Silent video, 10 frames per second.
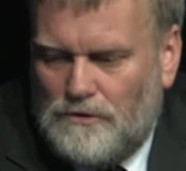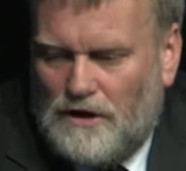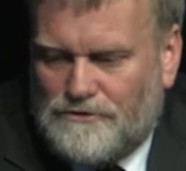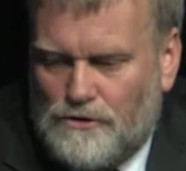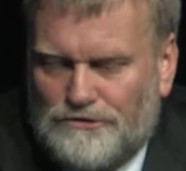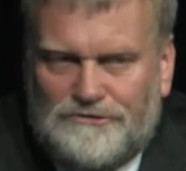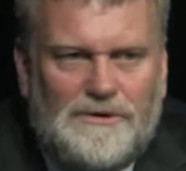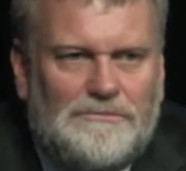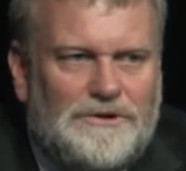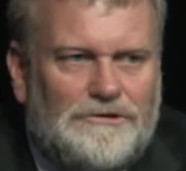Of course,
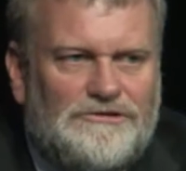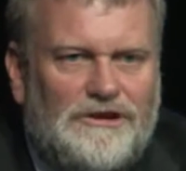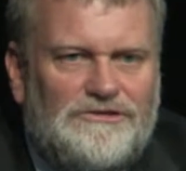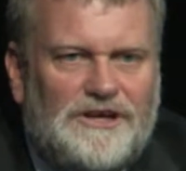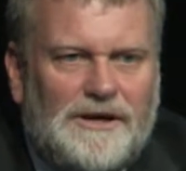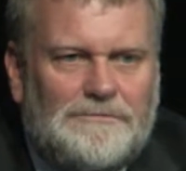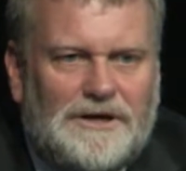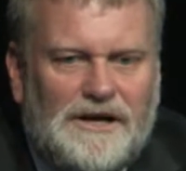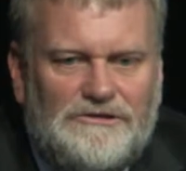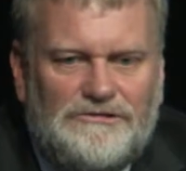when we're assessing
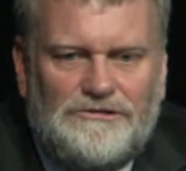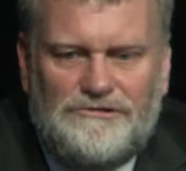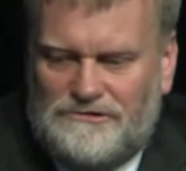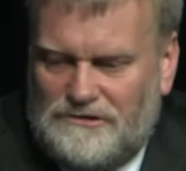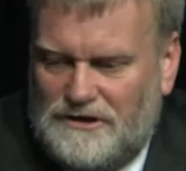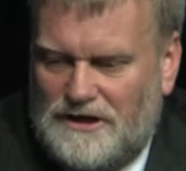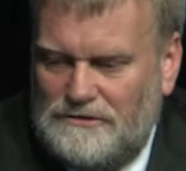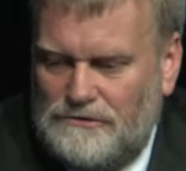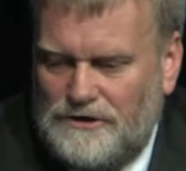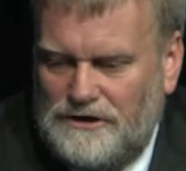applications
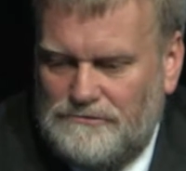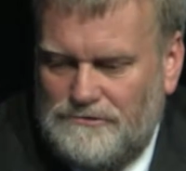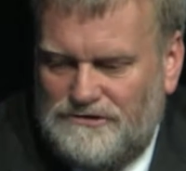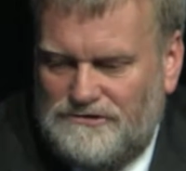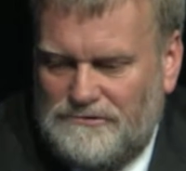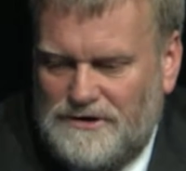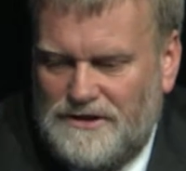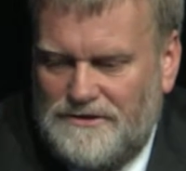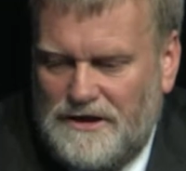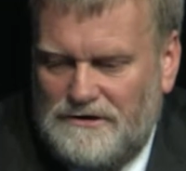and looking at risk
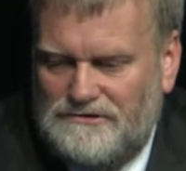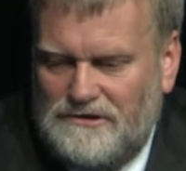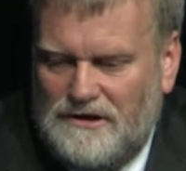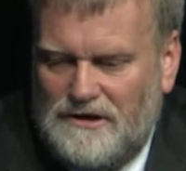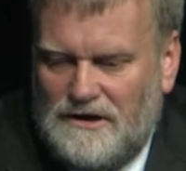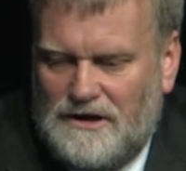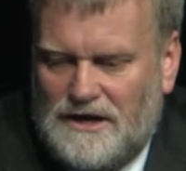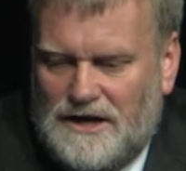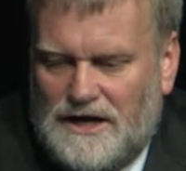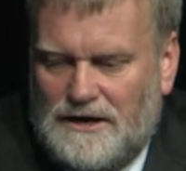around those,
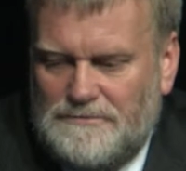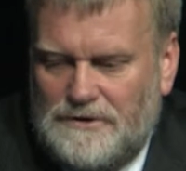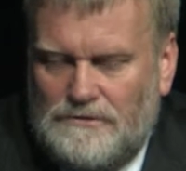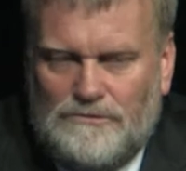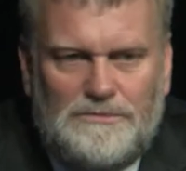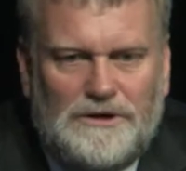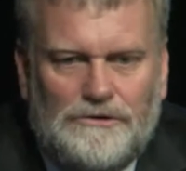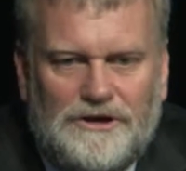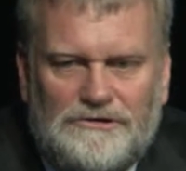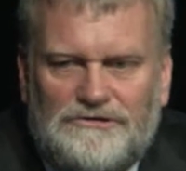we'll be
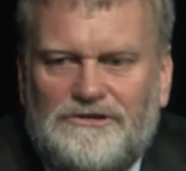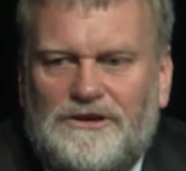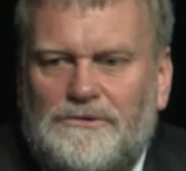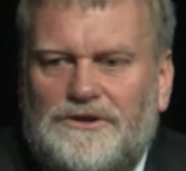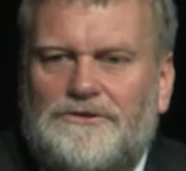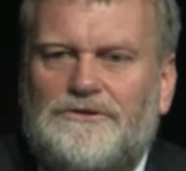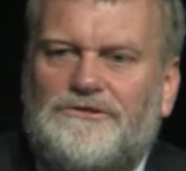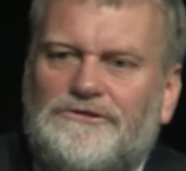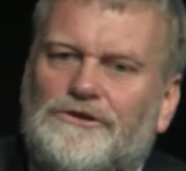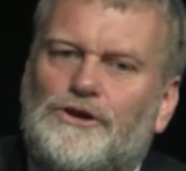looking to see whether
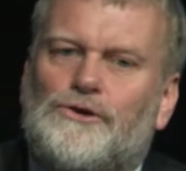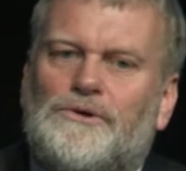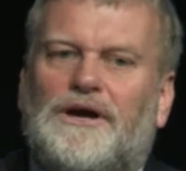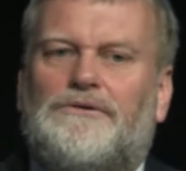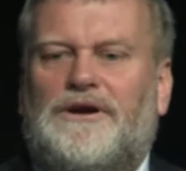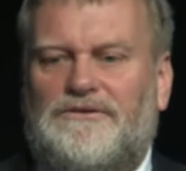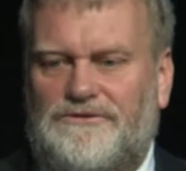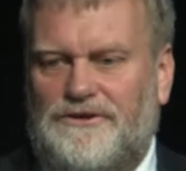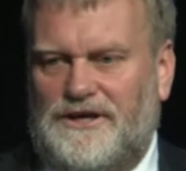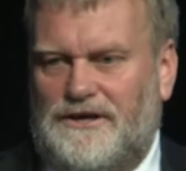this is a new area
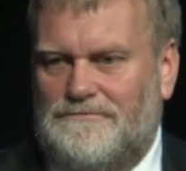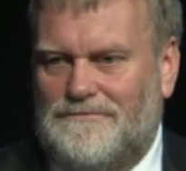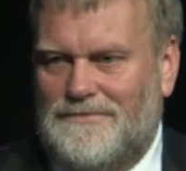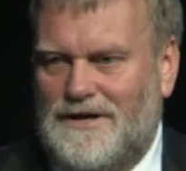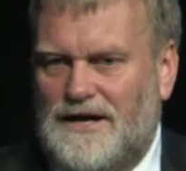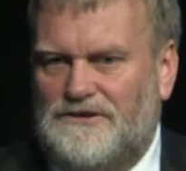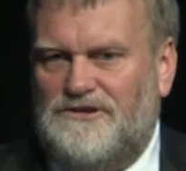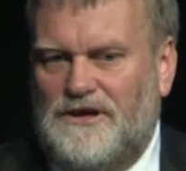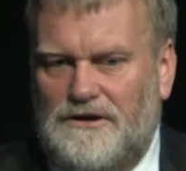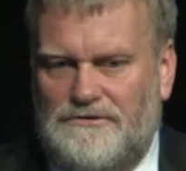for the
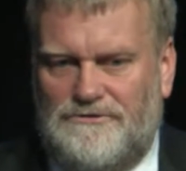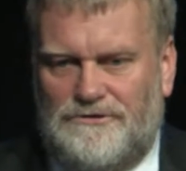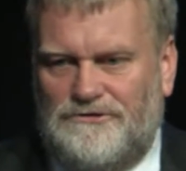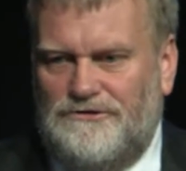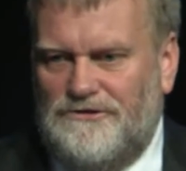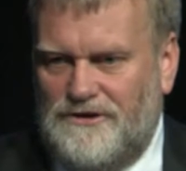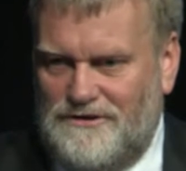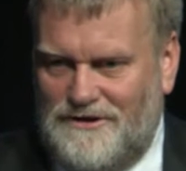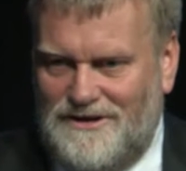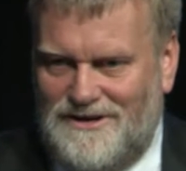RTO versus
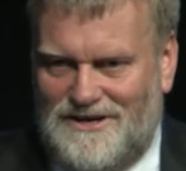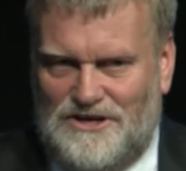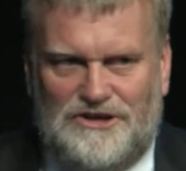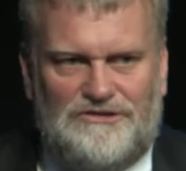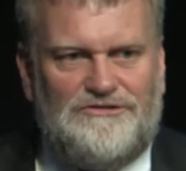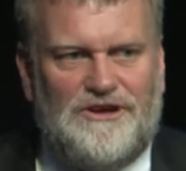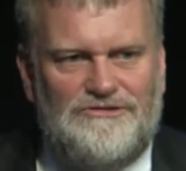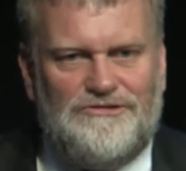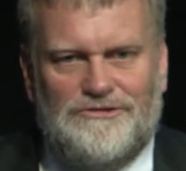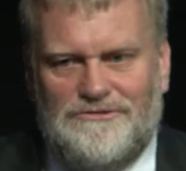an
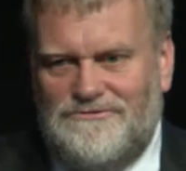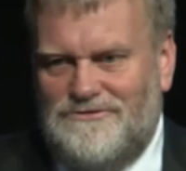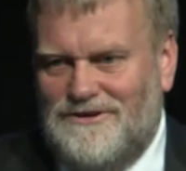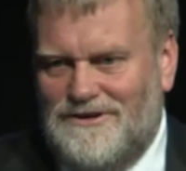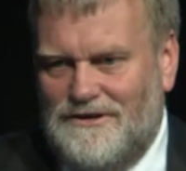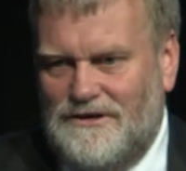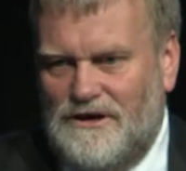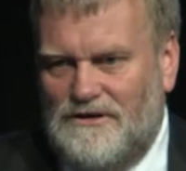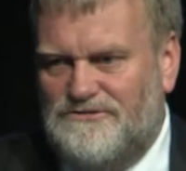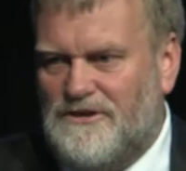extension of
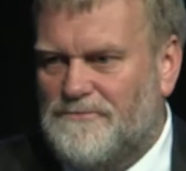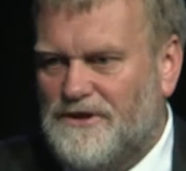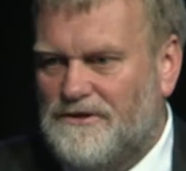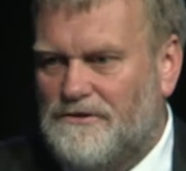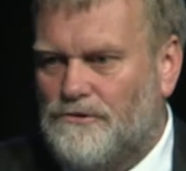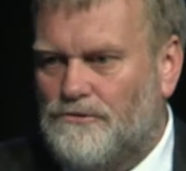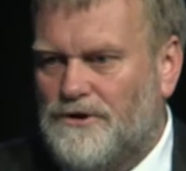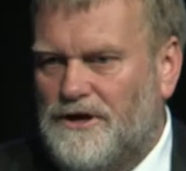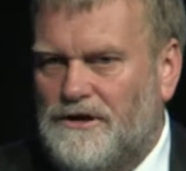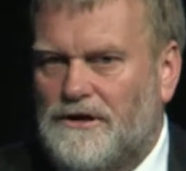something they're
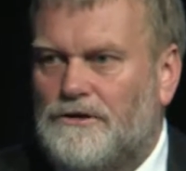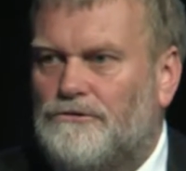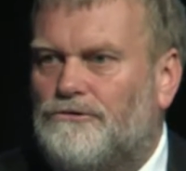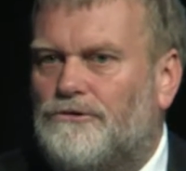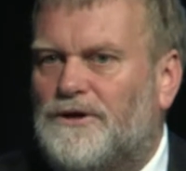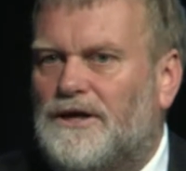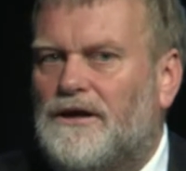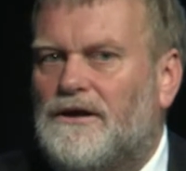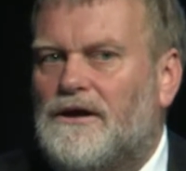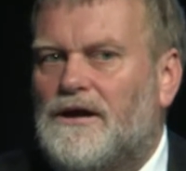already doing.